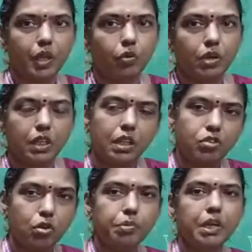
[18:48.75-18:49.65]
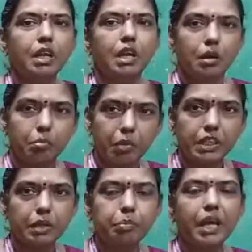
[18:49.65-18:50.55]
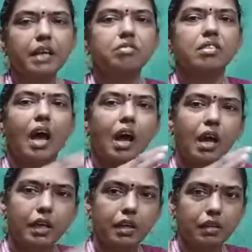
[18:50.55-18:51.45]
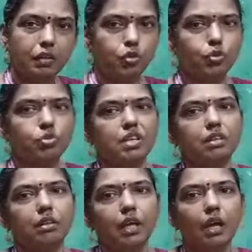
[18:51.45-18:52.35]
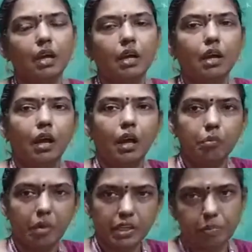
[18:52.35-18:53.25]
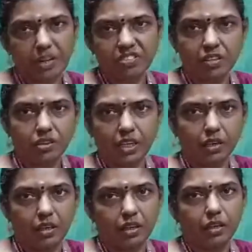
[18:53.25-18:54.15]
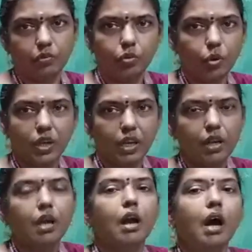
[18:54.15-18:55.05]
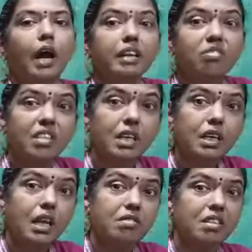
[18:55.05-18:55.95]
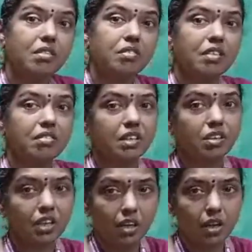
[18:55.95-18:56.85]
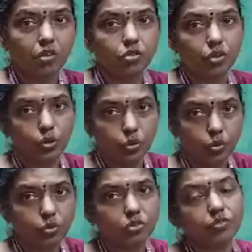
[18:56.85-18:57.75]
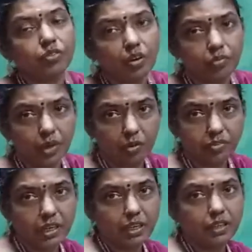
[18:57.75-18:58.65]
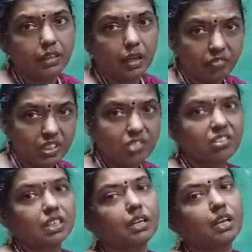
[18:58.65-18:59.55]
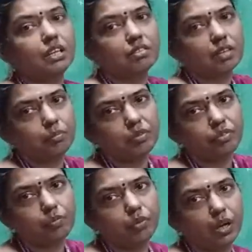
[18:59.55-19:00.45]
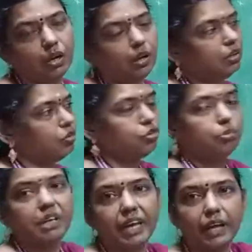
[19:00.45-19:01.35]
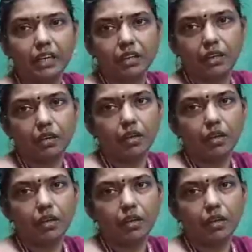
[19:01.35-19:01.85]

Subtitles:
Okay, that should be multiplexed and using the multiplexing technique. Okay, and signal synthesizer technique also used for finding the which signal is coming from should be directed.